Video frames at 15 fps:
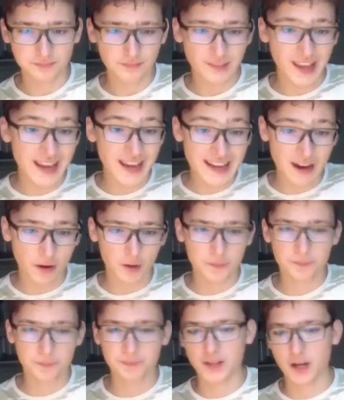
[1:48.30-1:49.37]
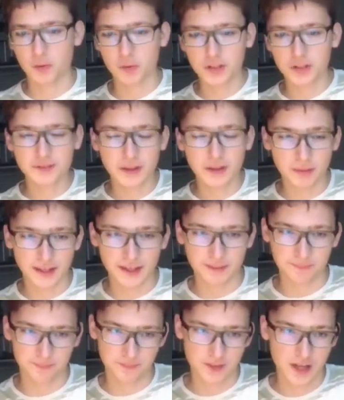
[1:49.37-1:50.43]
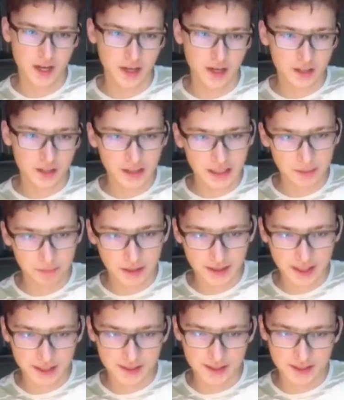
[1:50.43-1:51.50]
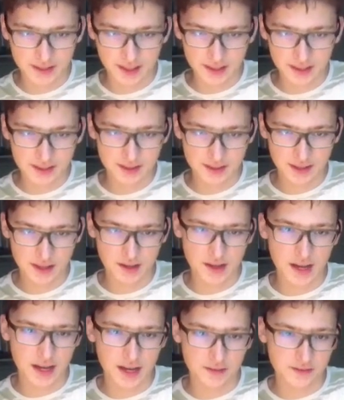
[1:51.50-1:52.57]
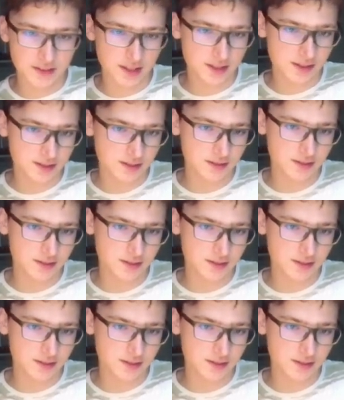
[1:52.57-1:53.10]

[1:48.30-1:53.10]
And now, what do they play? Here they can play knight c six, knight f six,